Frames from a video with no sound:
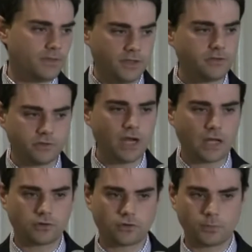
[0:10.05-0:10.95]
This is
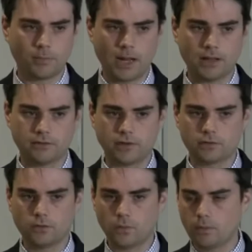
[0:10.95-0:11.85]
not just more
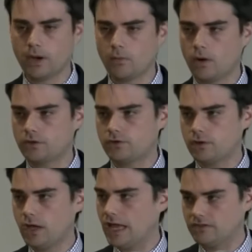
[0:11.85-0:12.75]
politics. What we are
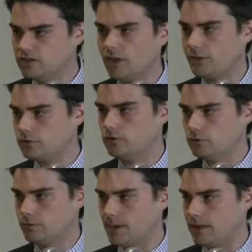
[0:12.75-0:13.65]
watching has nothing to
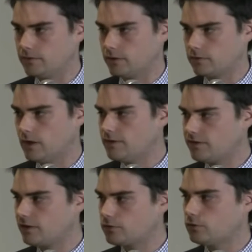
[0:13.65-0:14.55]
do with politics.
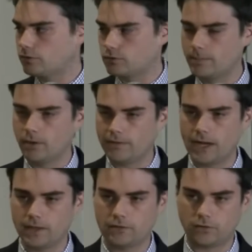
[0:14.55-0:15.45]
This has to do with criminal
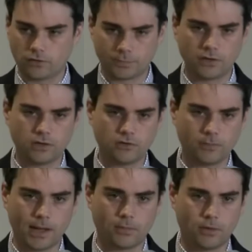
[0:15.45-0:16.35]
violations. If
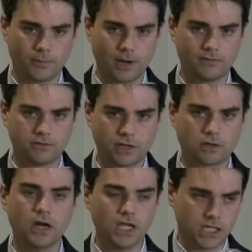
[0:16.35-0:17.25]
President Obama were in the private
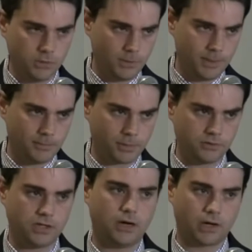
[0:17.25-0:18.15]
sector, he would be in
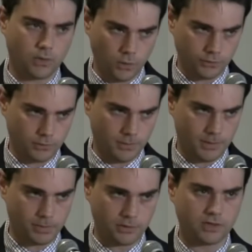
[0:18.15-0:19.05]
prison, Eric Holzer would
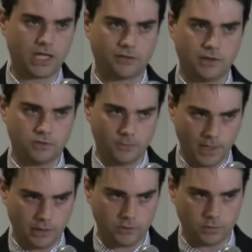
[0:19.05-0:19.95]
be in prison, Kathleen
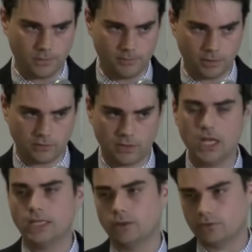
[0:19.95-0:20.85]
Sebelius would be in
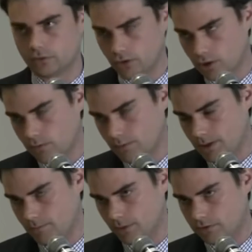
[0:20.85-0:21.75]
prison, Lois Lerner would
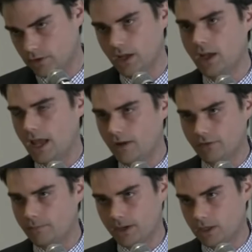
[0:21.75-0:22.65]
be in prison,
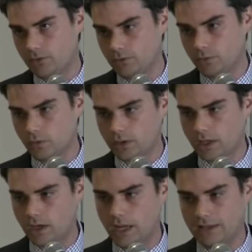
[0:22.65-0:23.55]
everybody who is
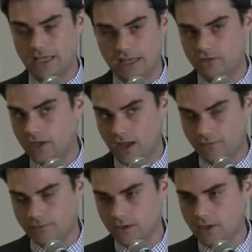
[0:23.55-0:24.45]
working at the
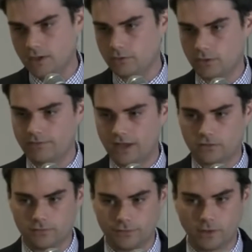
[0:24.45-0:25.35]
ATF during
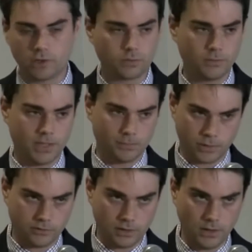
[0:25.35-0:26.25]
Fast and Furious would be in
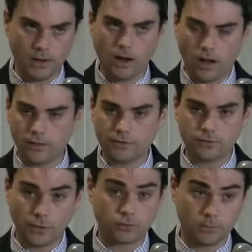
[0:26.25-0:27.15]
prison. All of
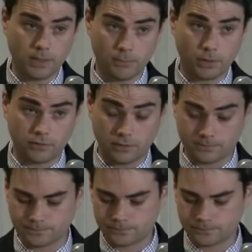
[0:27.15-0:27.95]
these folks would be in prison.